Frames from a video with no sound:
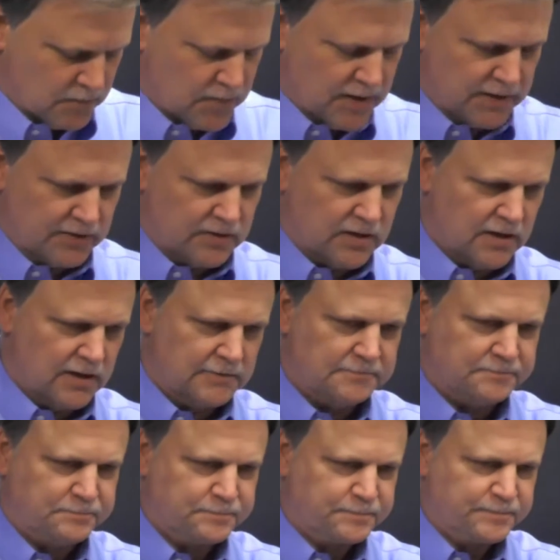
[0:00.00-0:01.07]
But,
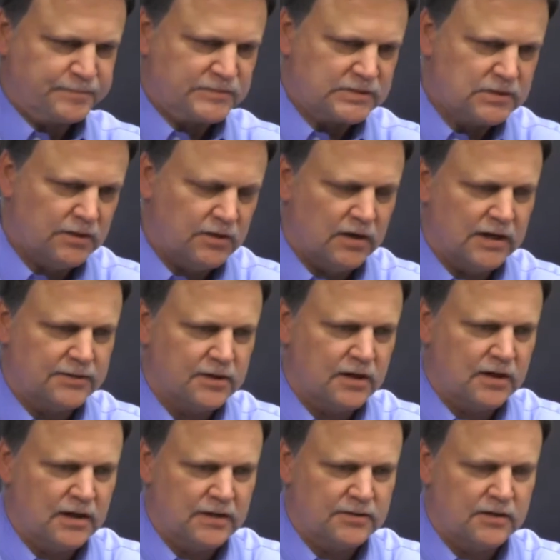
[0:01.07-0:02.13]

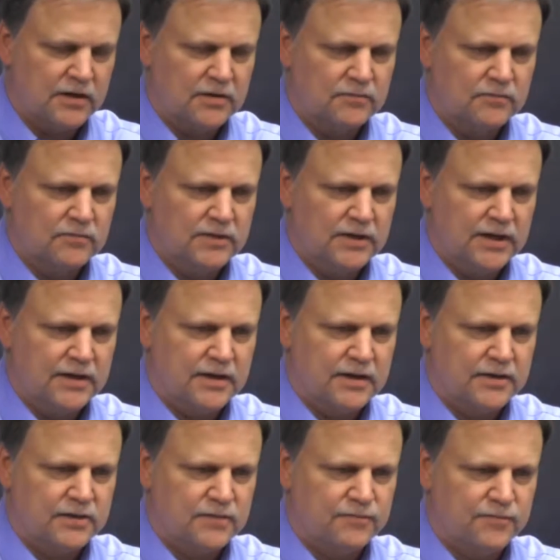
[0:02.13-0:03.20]
I thought when they
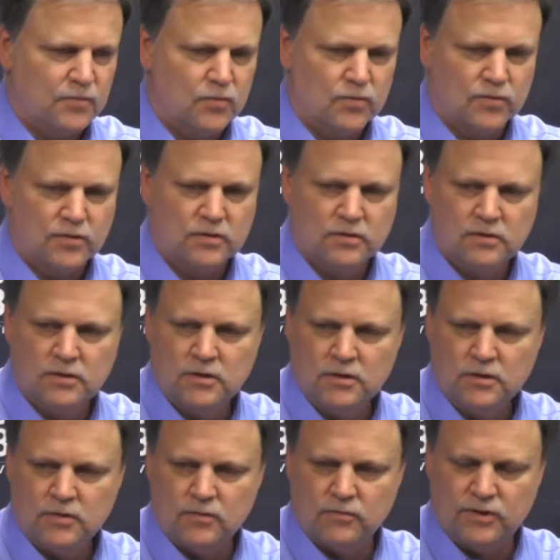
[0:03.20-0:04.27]
cut it to four,
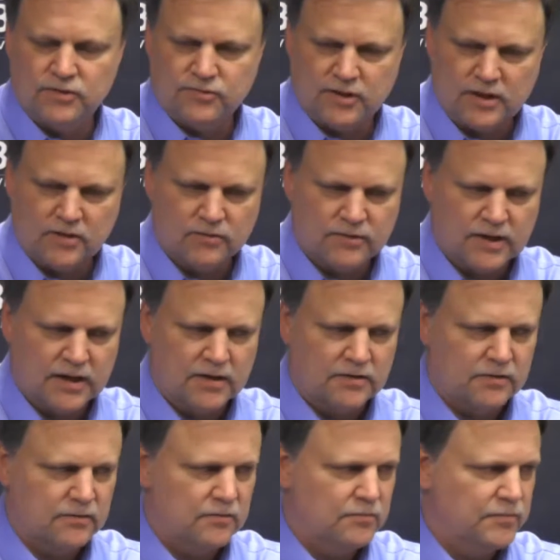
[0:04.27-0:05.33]
we settled down
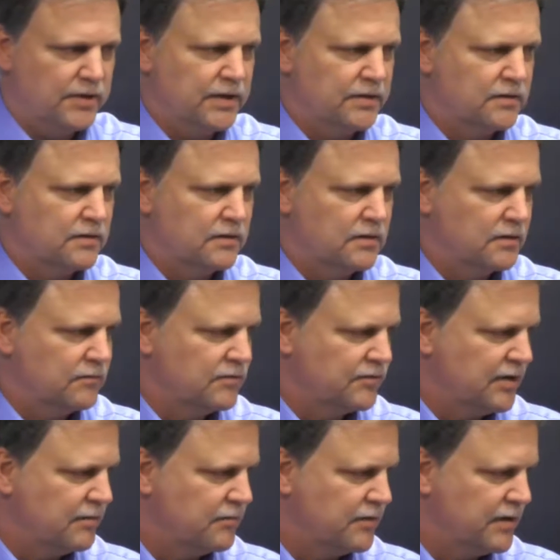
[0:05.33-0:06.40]
a little bit and then
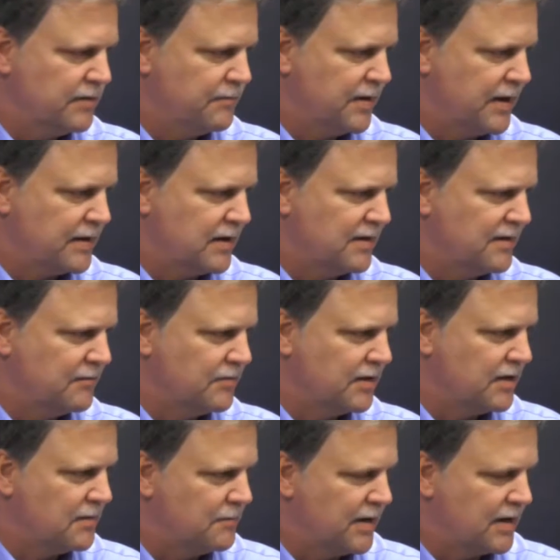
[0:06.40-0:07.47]
was able to get it back. I think we
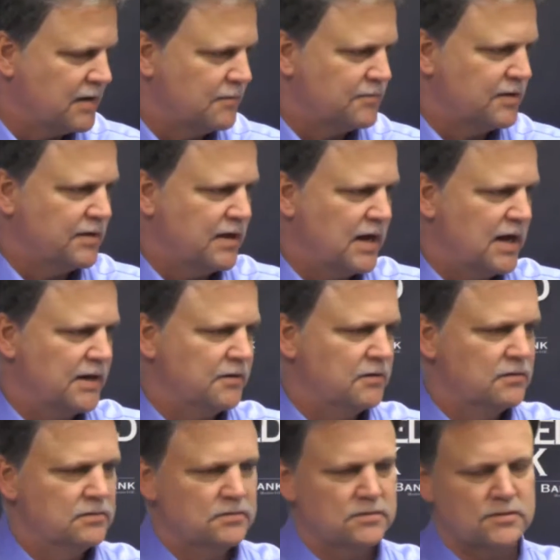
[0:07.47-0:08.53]
got it back up to nine.
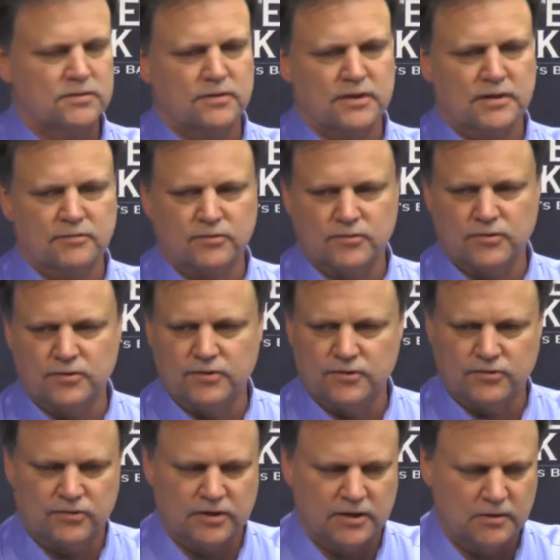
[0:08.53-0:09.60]
So that was good to
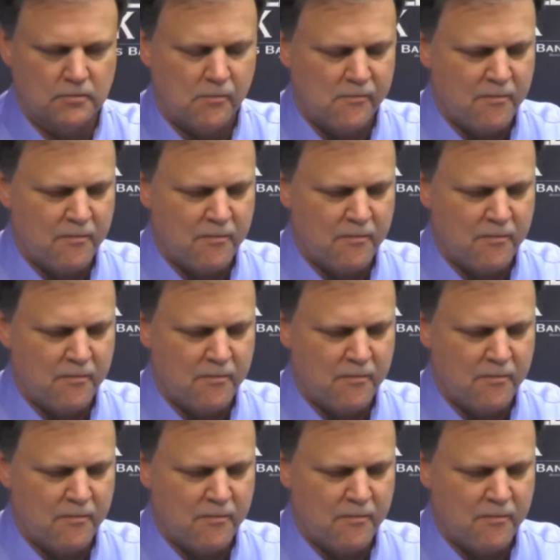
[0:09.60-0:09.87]
see.